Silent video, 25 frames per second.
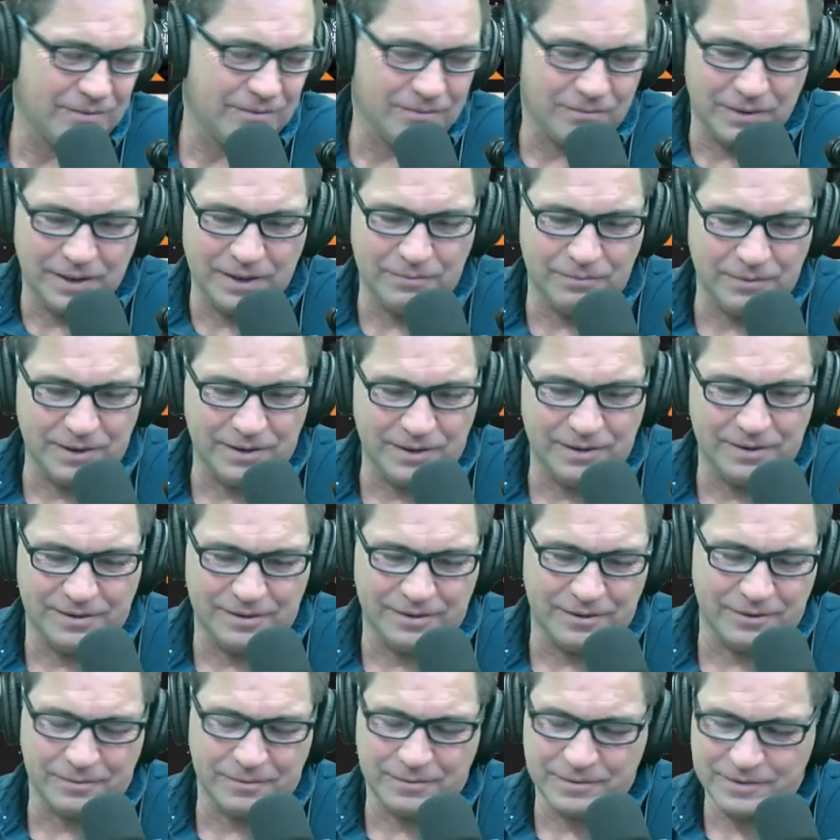we we
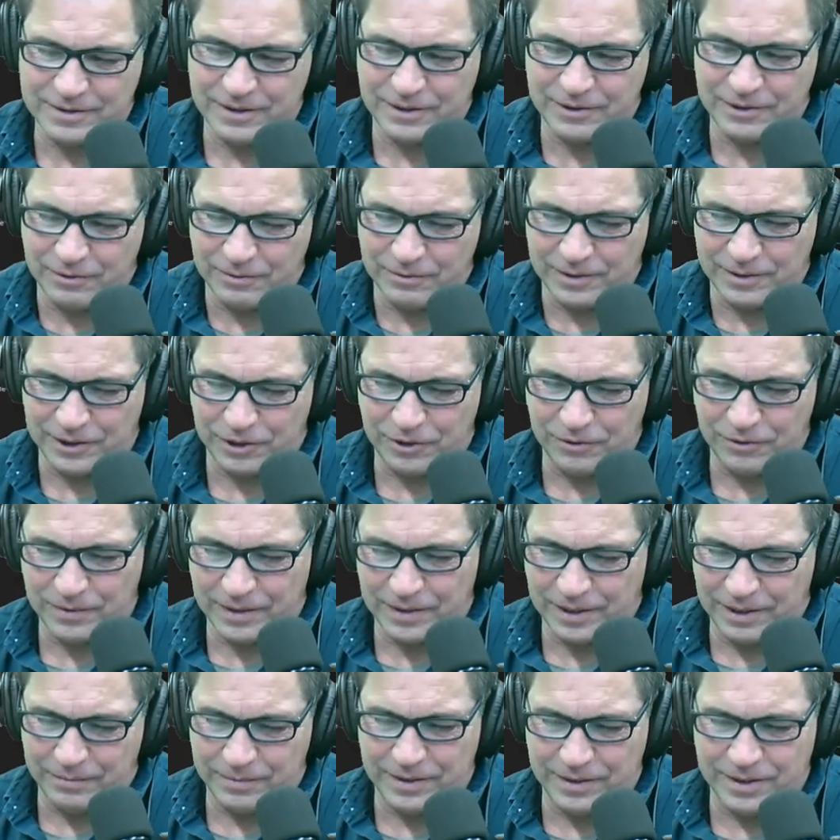you know it's not the only Q
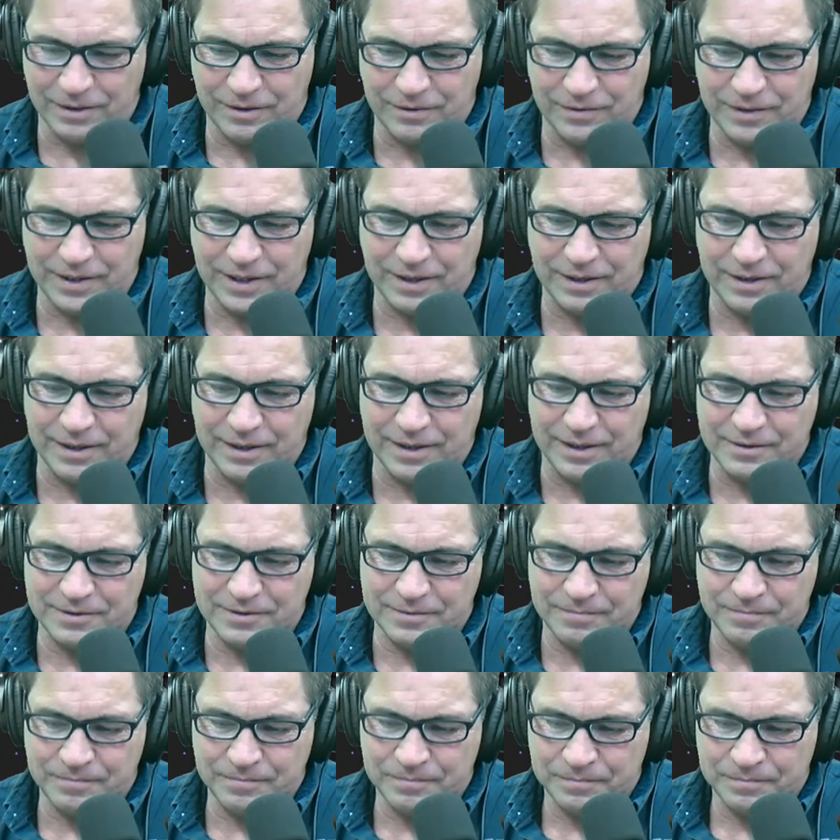and A we did on that class.